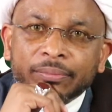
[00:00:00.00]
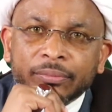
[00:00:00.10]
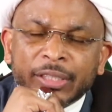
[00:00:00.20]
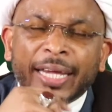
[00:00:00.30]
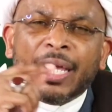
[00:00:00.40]

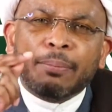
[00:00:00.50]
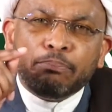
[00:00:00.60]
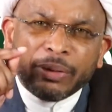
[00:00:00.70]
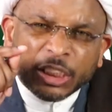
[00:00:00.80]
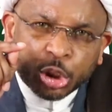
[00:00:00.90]
They can
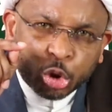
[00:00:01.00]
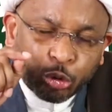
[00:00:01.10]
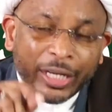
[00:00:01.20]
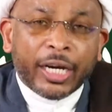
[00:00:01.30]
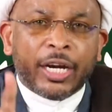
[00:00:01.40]

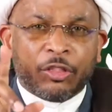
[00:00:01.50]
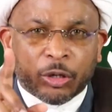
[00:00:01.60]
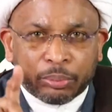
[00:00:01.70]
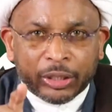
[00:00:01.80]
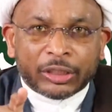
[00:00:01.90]
mistreat another
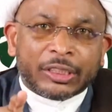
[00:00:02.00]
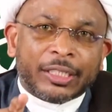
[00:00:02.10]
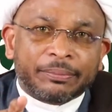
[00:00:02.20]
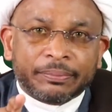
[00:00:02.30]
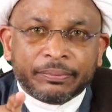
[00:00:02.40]
person
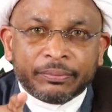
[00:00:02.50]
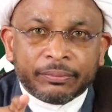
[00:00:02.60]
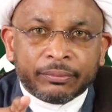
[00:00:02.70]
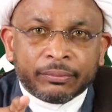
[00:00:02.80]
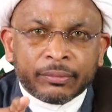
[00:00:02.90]

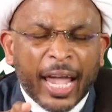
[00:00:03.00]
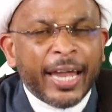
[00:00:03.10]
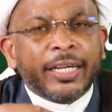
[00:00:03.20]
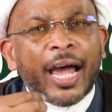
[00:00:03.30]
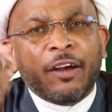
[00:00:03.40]

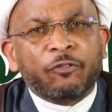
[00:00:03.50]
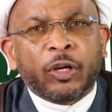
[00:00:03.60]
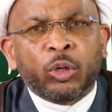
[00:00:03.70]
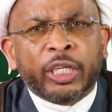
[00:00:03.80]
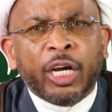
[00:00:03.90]
and not
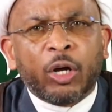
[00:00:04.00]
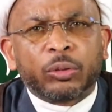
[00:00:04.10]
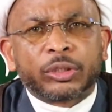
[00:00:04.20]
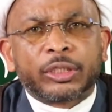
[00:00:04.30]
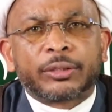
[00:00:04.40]
feel
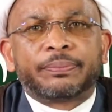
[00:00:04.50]
guilt.